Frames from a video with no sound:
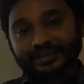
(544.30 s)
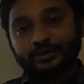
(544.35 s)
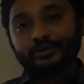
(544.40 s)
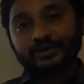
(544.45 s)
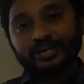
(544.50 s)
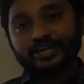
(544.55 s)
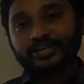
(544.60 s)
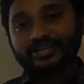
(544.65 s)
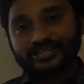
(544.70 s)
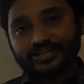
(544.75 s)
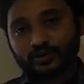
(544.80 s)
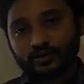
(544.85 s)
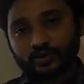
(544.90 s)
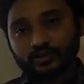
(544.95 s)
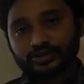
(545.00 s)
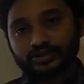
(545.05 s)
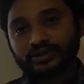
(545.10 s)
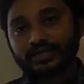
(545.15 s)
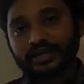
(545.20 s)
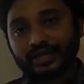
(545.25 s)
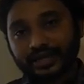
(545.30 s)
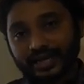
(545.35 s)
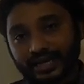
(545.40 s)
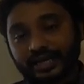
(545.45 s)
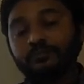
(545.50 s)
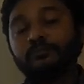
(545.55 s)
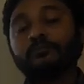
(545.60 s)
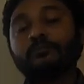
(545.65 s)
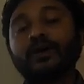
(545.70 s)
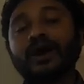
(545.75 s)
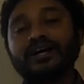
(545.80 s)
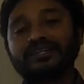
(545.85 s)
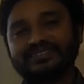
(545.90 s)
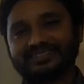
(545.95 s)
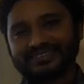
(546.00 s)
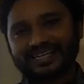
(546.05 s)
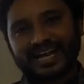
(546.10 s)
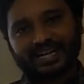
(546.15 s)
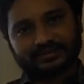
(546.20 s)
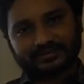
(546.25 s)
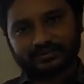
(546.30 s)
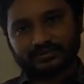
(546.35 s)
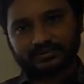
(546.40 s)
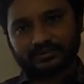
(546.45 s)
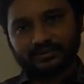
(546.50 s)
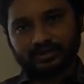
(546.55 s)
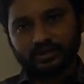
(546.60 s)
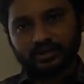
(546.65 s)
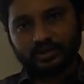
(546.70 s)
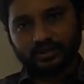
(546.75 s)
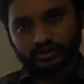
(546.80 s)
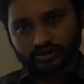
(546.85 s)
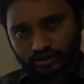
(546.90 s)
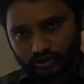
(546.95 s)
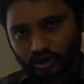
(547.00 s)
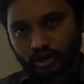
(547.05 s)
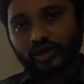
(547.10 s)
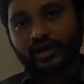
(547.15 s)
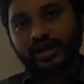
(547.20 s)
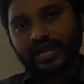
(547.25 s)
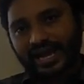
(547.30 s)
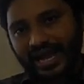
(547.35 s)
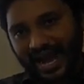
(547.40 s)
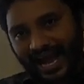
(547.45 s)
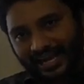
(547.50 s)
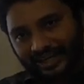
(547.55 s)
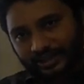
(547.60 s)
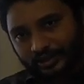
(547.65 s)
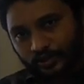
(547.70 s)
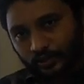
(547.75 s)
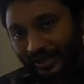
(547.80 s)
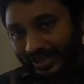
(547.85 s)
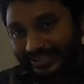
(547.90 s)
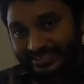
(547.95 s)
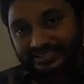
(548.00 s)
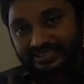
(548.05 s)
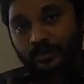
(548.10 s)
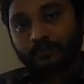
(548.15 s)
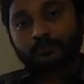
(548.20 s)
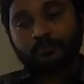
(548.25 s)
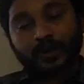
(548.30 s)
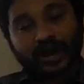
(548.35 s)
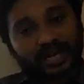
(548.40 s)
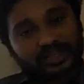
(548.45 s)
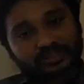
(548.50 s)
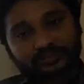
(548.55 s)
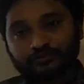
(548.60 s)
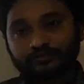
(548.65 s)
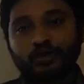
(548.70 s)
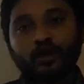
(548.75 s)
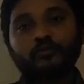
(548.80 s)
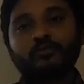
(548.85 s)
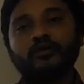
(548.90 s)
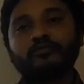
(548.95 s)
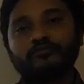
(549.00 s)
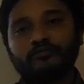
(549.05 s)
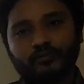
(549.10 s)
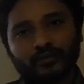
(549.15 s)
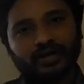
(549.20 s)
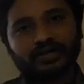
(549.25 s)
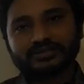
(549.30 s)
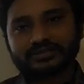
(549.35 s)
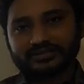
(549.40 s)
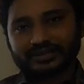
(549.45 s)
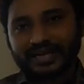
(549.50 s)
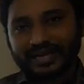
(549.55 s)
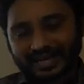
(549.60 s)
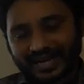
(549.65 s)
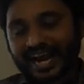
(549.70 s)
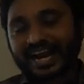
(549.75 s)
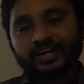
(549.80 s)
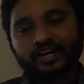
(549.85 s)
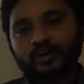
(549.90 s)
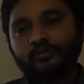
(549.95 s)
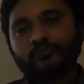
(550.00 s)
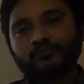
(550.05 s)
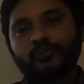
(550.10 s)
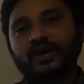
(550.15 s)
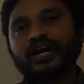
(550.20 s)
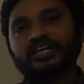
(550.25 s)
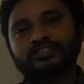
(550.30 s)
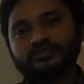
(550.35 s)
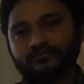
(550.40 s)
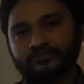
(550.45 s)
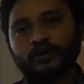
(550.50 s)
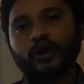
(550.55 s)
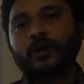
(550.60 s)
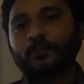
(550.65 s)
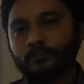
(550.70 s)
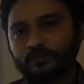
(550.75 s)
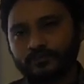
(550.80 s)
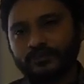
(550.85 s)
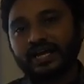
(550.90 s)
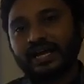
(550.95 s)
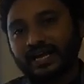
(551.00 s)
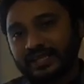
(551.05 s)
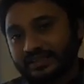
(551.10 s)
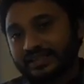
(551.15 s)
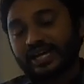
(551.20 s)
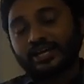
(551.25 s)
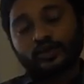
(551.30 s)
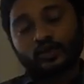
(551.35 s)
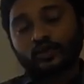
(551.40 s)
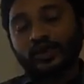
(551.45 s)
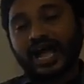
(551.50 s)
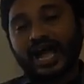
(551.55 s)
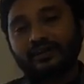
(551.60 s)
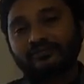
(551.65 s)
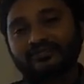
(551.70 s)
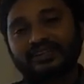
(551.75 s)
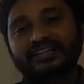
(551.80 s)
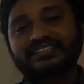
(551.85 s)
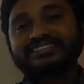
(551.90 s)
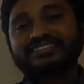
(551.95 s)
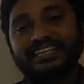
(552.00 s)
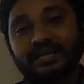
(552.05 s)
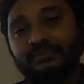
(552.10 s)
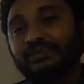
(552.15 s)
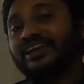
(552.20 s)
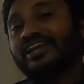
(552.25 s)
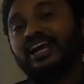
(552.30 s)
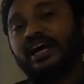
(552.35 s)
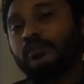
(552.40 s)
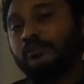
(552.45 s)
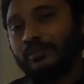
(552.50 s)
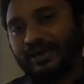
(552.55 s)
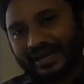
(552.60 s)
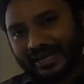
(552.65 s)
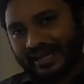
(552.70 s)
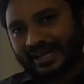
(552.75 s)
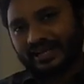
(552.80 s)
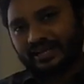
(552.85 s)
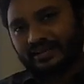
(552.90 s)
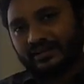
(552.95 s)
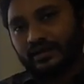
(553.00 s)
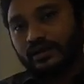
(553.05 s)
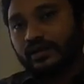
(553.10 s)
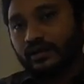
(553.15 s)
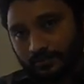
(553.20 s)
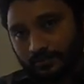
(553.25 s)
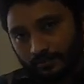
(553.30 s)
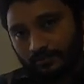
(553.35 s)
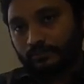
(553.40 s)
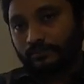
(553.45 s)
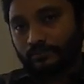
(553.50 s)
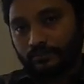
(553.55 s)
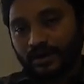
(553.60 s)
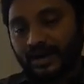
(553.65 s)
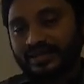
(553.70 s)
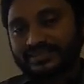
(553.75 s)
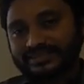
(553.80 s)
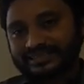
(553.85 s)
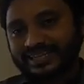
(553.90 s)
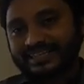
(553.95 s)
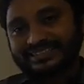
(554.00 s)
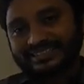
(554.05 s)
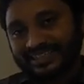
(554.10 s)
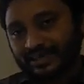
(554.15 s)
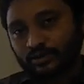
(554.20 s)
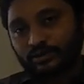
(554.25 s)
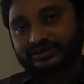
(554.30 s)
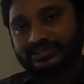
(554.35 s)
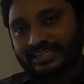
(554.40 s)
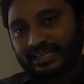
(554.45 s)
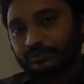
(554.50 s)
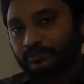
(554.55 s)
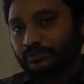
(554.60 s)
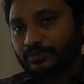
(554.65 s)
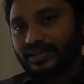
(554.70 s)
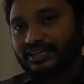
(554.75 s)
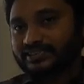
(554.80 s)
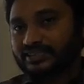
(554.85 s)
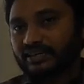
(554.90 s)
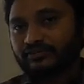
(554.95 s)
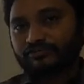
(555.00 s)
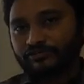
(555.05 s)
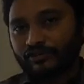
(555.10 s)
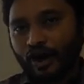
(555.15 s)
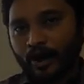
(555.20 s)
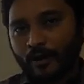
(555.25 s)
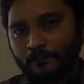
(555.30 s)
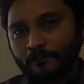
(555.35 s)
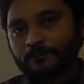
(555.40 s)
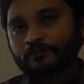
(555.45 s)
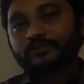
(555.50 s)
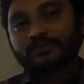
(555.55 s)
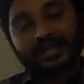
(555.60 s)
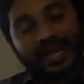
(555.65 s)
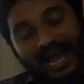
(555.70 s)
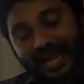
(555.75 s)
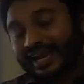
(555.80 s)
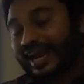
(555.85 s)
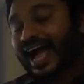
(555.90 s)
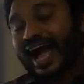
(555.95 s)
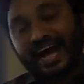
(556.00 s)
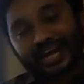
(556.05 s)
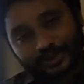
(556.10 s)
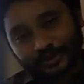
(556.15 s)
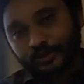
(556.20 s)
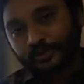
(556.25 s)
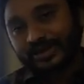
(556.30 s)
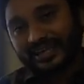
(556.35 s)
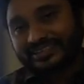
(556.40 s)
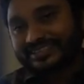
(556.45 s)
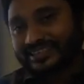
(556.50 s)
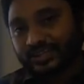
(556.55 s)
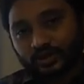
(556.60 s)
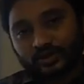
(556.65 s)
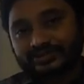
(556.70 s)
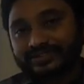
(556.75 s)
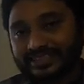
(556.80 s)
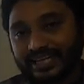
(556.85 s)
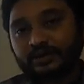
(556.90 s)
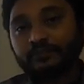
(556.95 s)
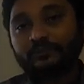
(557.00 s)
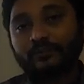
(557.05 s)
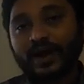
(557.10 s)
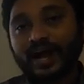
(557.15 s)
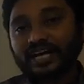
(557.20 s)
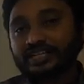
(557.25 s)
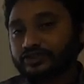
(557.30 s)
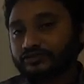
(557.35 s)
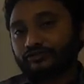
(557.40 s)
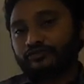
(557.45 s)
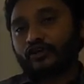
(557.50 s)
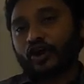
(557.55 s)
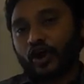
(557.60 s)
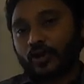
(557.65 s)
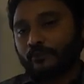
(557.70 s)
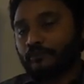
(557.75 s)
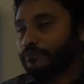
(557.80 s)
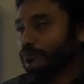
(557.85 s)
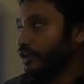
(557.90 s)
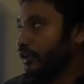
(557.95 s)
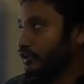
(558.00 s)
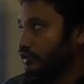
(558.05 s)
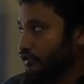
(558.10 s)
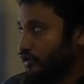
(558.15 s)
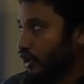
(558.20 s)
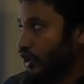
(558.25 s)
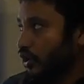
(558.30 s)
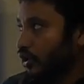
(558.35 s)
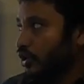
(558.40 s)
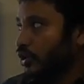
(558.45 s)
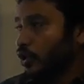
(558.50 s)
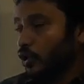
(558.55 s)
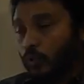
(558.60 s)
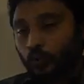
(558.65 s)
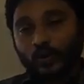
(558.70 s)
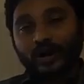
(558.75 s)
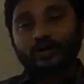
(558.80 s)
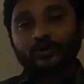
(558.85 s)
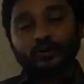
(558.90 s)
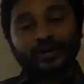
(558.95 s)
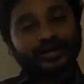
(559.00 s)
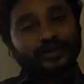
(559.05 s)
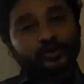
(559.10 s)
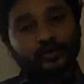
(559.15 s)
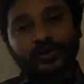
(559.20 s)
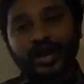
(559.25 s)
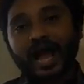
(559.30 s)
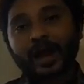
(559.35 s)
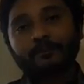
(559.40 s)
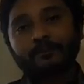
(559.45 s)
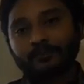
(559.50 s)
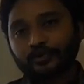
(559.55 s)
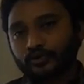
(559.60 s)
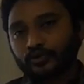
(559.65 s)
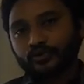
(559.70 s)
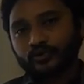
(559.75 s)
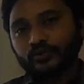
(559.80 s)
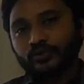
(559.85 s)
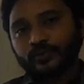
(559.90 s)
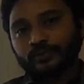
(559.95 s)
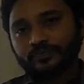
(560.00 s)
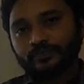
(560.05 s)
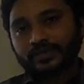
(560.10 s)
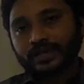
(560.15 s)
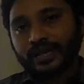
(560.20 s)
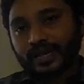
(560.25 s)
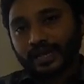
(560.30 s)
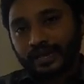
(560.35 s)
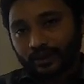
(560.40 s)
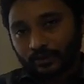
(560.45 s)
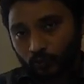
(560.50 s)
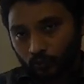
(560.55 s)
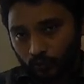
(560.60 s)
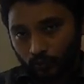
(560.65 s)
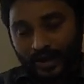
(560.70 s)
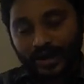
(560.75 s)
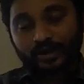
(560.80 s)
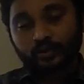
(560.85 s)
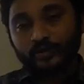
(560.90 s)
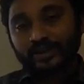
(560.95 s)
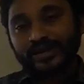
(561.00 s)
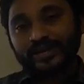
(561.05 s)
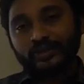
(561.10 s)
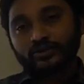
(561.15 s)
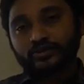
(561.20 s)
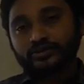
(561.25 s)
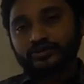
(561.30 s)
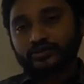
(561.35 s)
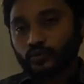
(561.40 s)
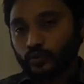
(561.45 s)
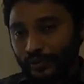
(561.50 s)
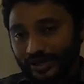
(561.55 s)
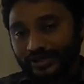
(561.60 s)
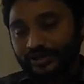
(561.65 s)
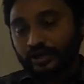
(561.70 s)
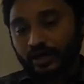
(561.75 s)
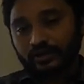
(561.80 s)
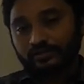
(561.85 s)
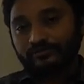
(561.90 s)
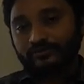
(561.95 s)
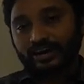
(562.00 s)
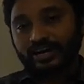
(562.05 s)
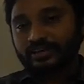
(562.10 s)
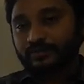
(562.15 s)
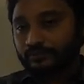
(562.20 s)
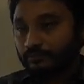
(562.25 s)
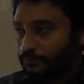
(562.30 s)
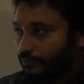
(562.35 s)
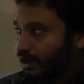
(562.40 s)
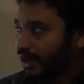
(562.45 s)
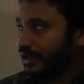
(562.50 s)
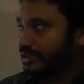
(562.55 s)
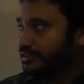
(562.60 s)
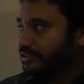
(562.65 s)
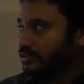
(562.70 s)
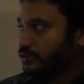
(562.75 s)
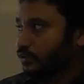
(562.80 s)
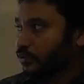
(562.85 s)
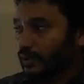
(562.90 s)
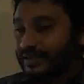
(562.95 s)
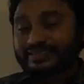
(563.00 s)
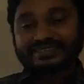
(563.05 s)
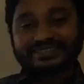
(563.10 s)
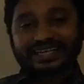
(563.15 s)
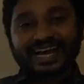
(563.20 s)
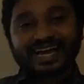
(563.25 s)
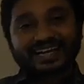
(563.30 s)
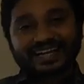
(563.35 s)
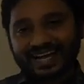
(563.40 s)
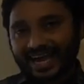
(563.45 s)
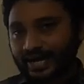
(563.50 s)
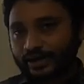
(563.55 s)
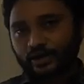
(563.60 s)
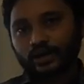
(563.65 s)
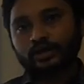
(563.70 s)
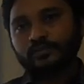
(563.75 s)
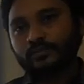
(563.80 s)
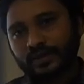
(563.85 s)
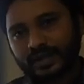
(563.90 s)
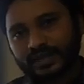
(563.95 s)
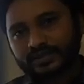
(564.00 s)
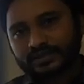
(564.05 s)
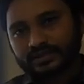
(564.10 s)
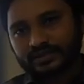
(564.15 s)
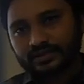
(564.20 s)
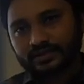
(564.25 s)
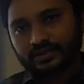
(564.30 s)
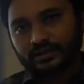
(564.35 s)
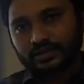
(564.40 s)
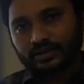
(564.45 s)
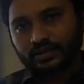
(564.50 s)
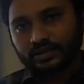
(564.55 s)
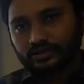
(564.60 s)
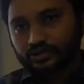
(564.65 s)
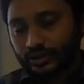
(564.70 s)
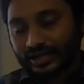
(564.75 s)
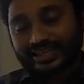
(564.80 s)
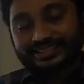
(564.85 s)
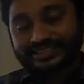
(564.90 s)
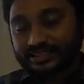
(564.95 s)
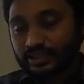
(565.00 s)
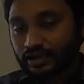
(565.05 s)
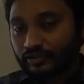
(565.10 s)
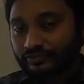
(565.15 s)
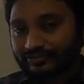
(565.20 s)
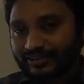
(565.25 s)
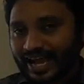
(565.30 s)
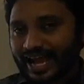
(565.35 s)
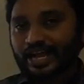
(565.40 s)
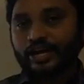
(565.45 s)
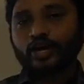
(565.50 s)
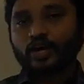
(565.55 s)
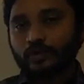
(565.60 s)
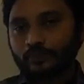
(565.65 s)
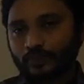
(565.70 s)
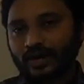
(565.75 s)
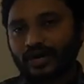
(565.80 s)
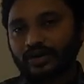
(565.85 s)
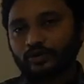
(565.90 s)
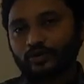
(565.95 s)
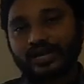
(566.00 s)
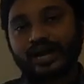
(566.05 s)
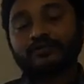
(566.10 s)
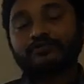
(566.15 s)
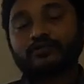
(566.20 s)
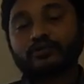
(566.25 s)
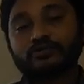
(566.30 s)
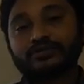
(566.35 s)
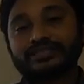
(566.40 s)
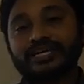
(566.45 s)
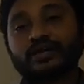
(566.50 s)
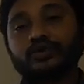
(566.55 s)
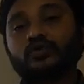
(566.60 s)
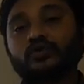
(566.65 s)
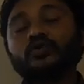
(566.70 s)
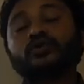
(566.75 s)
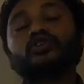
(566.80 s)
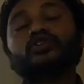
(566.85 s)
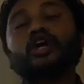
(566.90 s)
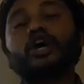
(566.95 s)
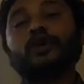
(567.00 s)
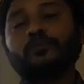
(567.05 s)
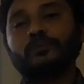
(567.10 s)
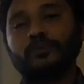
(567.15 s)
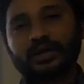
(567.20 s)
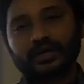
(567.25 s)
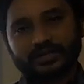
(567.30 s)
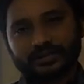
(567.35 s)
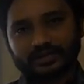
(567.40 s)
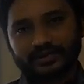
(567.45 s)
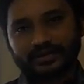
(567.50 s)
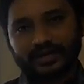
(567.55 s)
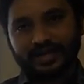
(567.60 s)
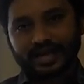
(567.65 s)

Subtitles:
to is used in past tense. So had to is the past form of must, a kind of past form. They do have the similar meaning. Must is used in present form and had to is used in past form. So what we do have to do, when we convert must, we say cannot but. So instead of cannot but, we have to say could not but,